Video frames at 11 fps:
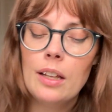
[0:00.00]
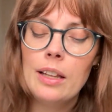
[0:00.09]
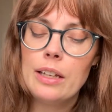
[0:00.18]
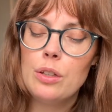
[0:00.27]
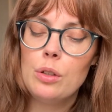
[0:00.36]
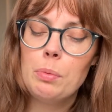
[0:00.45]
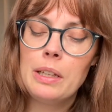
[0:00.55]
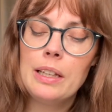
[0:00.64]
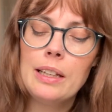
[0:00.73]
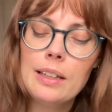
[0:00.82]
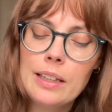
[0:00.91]
Like you've been
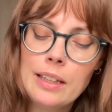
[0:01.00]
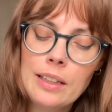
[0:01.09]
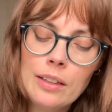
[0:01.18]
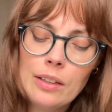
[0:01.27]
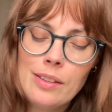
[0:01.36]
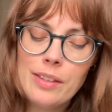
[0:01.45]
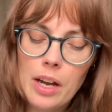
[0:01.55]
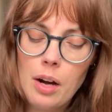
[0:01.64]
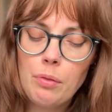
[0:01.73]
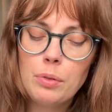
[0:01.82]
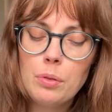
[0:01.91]
healing
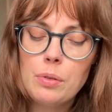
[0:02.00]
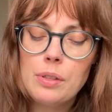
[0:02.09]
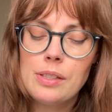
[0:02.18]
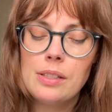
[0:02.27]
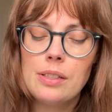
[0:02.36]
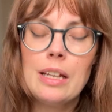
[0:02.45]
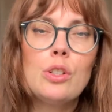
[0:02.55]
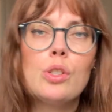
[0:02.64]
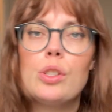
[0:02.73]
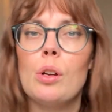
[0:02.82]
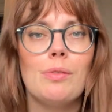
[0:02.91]
their roots. They
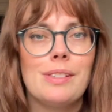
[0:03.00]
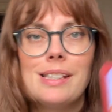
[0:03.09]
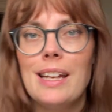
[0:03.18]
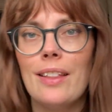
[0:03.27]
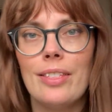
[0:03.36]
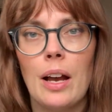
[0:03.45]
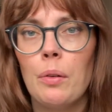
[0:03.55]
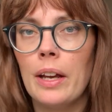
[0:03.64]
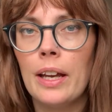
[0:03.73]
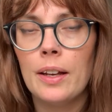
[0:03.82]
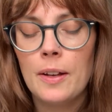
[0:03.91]
just don't see it that
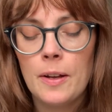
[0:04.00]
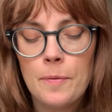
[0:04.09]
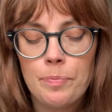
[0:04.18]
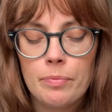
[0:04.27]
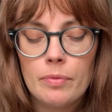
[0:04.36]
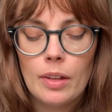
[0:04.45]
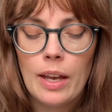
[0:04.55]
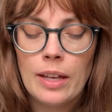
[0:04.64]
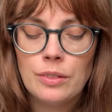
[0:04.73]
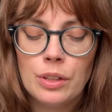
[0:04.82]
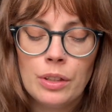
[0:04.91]
way.
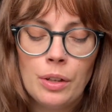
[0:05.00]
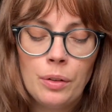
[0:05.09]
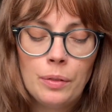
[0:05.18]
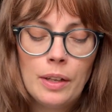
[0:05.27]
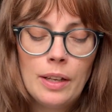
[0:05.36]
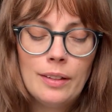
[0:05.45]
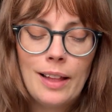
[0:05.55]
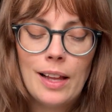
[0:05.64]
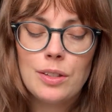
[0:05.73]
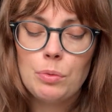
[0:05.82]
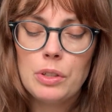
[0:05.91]
And you know,
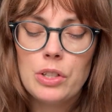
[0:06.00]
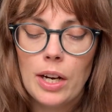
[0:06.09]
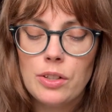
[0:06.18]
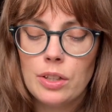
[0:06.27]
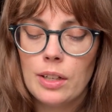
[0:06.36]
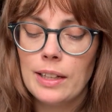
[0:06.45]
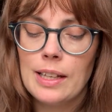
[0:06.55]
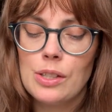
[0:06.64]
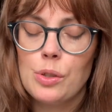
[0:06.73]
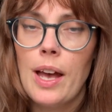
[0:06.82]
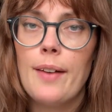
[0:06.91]
that's a rejection I
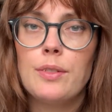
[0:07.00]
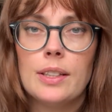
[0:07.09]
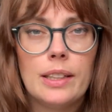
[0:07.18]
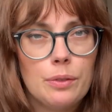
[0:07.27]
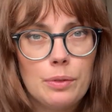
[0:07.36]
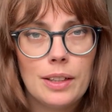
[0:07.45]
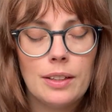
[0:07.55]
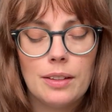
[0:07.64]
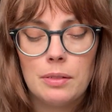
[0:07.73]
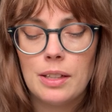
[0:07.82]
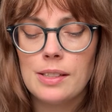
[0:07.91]
guess you have to live
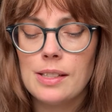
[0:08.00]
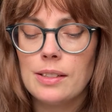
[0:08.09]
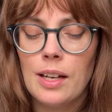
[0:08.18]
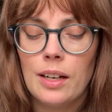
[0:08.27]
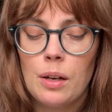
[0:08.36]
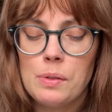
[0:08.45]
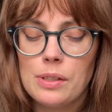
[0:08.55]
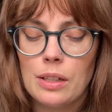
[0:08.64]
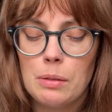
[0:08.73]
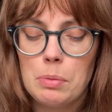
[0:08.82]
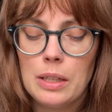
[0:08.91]
with, because it's not always
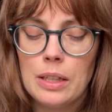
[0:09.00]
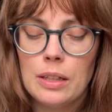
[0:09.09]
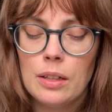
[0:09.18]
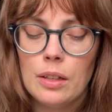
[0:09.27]
going to be